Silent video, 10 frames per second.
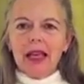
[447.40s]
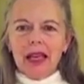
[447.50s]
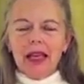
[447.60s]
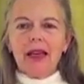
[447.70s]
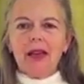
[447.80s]

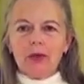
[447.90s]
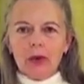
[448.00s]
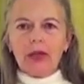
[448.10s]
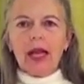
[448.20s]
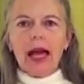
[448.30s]
and
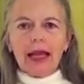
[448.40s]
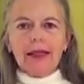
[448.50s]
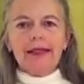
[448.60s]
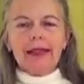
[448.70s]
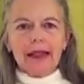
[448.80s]

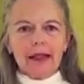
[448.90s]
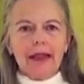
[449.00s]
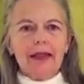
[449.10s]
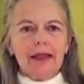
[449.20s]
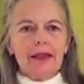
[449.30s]
relaxing
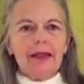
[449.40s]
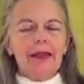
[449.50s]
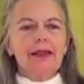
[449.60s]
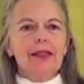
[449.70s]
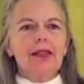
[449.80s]
into
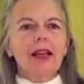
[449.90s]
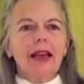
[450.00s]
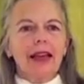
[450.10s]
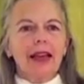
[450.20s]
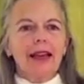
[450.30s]
this
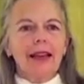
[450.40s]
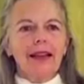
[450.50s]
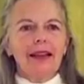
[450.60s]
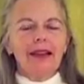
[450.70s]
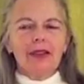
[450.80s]
looking,
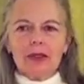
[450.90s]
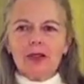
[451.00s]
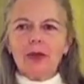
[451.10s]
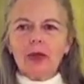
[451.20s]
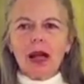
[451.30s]

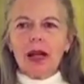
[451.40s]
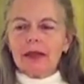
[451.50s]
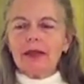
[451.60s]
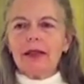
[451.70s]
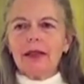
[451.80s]
just
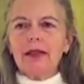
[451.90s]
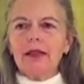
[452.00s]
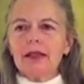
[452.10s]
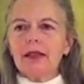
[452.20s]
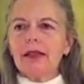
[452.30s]
relaxing into
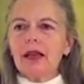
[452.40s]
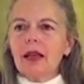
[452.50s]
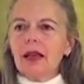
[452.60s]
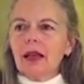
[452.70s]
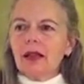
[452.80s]
this
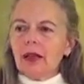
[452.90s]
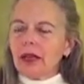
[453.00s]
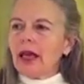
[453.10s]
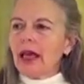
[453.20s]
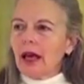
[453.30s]

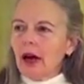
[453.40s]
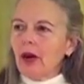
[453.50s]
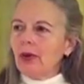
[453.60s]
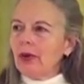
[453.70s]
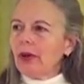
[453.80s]
looking
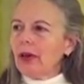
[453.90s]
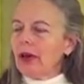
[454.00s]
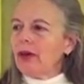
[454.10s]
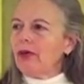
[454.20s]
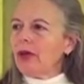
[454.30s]
over and
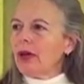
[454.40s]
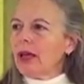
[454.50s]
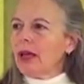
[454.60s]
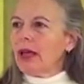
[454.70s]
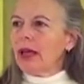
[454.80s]
over
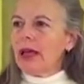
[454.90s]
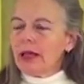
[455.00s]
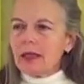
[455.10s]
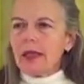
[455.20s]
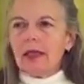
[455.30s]
again
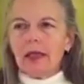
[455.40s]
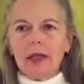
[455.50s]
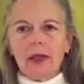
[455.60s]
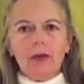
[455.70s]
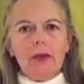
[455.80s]
until
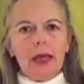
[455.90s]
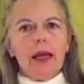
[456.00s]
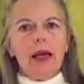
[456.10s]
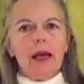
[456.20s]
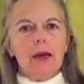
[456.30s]
it
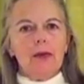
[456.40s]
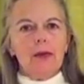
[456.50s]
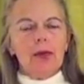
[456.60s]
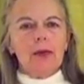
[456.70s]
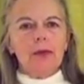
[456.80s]

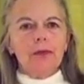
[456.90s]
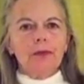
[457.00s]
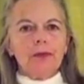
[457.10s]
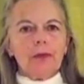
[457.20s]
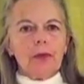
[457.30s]
becomes
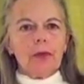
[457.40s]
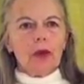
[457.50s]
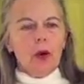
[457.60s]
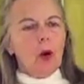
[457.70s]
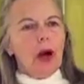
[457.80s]

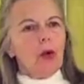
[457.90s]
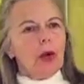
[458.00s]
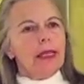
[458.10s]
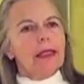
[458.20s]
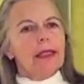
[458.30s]
what
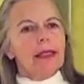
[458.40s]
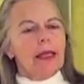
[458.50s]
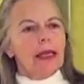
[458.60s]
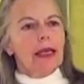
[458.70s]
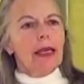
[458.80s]
we
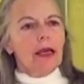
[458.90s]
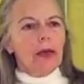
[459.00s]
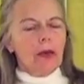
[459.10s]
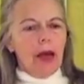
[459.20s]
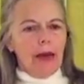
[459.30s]
see
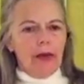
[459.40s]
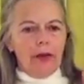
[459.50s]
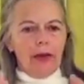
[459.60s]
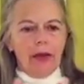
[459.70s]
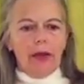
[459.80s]
rather
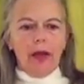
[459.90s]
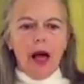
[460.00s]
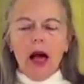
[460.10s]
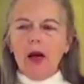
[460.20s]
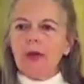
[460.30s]
than
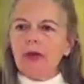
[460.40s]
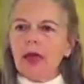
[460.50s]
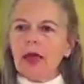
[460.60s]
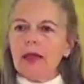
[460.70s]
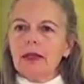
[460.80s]

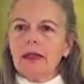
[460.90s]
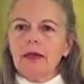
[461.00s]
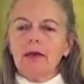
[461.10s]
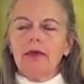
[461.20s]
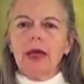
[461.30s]
objects
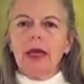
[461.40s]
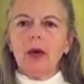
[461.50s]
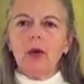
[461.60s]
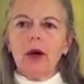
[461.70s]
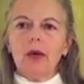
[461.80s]

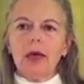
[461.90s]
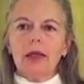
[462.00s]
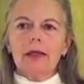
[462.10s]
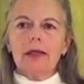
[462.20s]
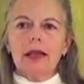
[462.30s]
being what we
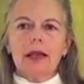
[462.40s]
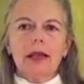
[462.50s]
see.